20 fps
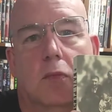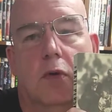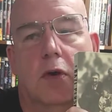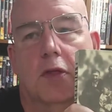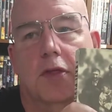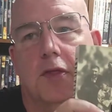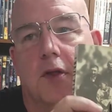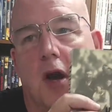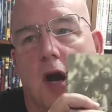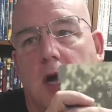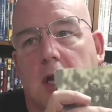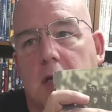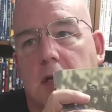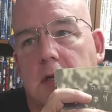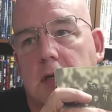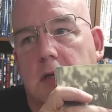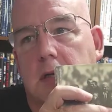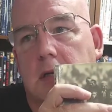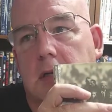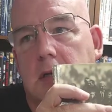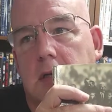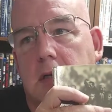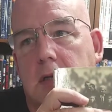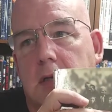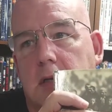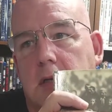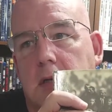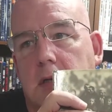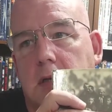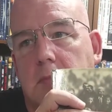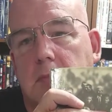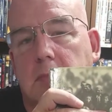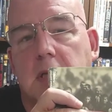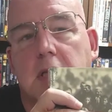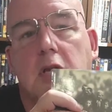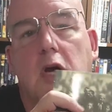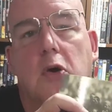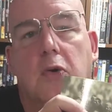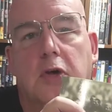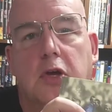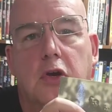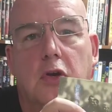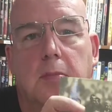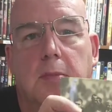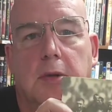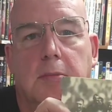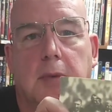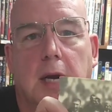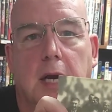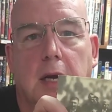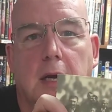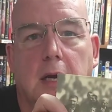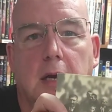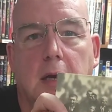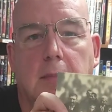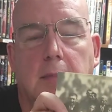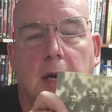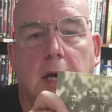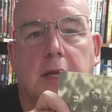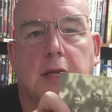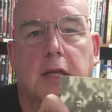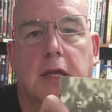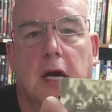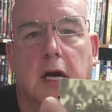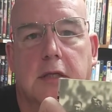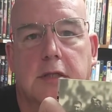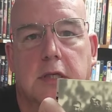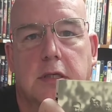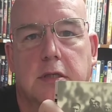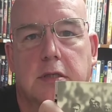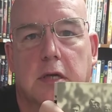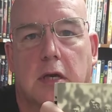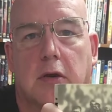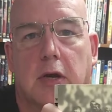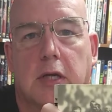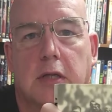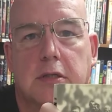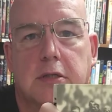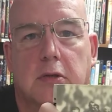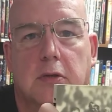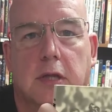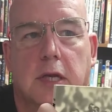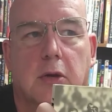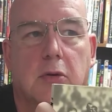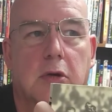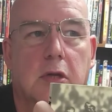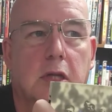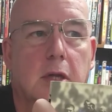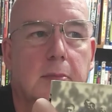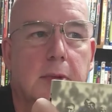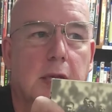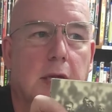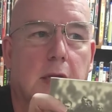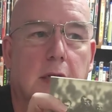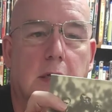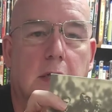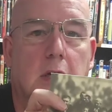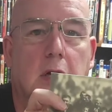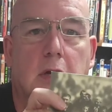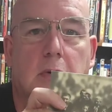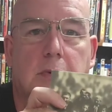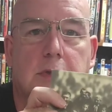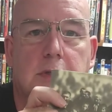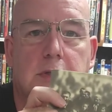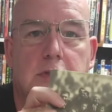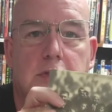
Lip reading: were thought below human by the Nazis, all right? And so they were eliminated along with the